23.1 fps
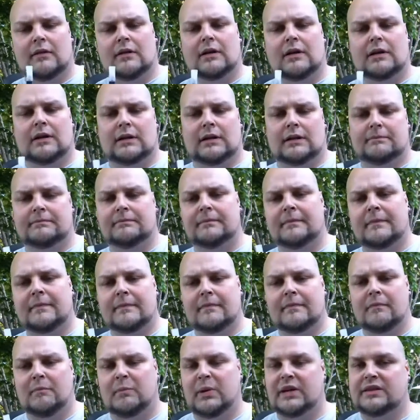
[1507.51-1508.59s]
um,
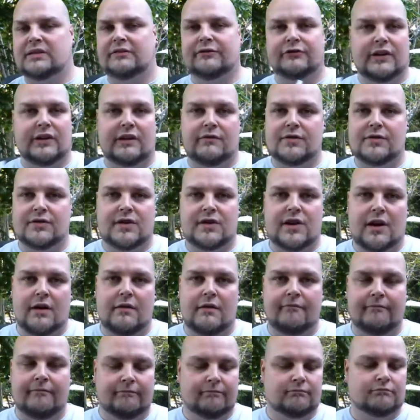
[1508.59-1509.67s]
but the flavor's there.
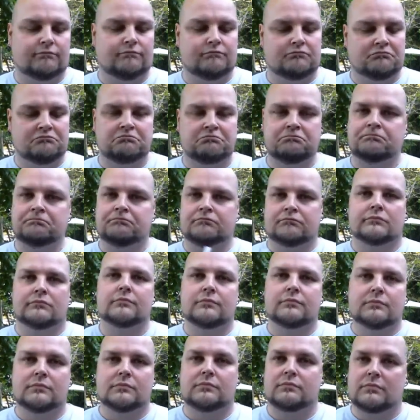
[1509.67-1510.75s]

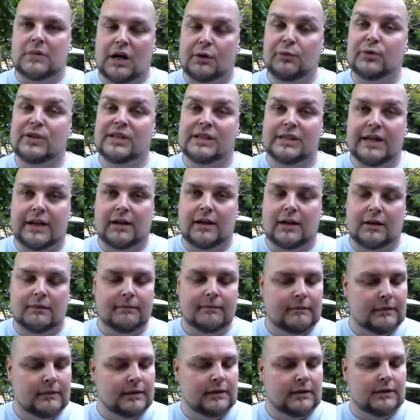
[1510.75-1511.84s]
I really like it.
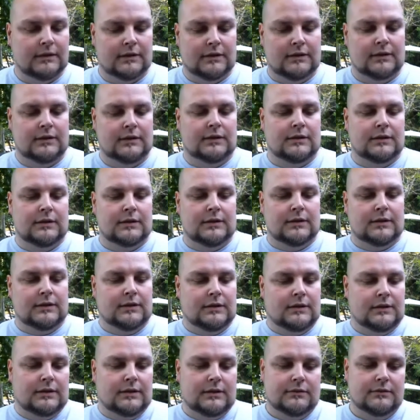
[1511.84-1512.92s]

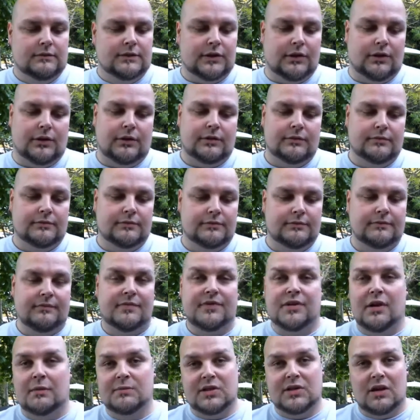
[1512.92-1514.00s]
So,
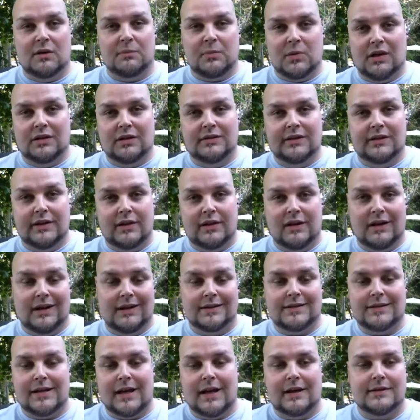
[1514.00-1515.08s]
thumbs up on their uh,
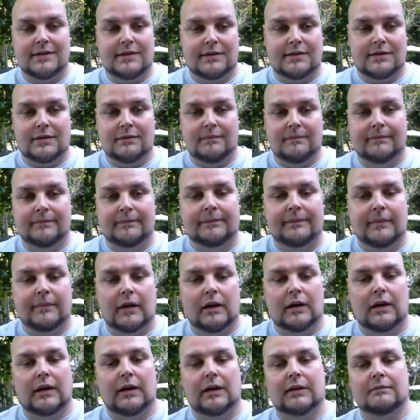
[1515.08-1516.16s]
tank system.
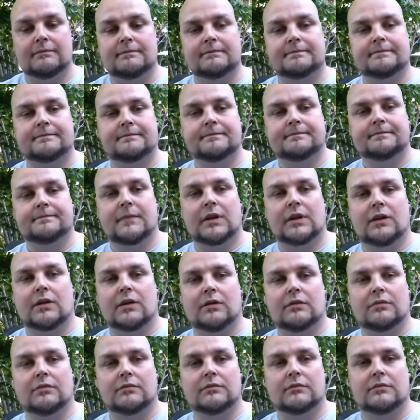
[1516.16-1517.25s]
Uh, you
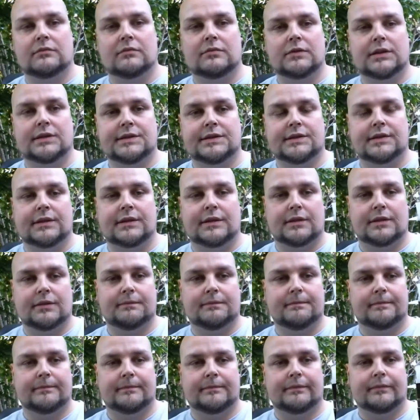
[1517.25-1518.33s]
know, it's a
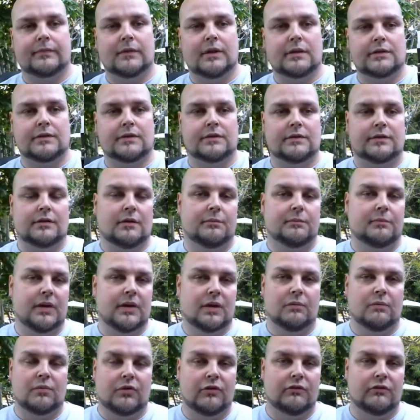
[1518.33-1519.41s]
it's a big
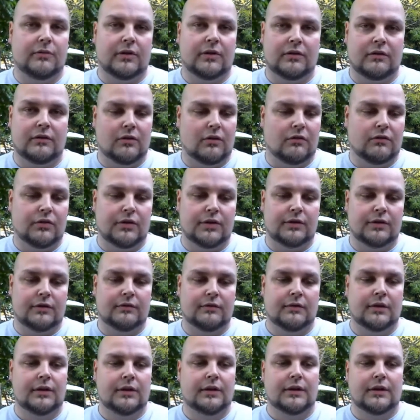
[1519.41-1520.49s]
improvement over
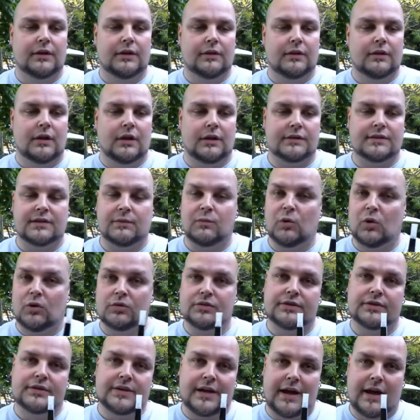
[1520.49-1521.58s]
uh, some
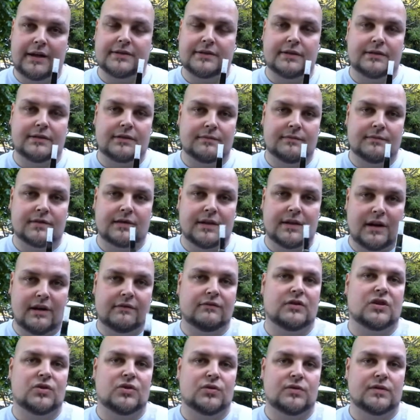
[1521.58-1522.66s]
older tank systems that I've
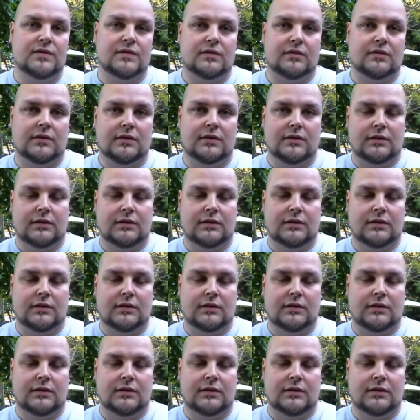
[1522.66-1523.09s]
used.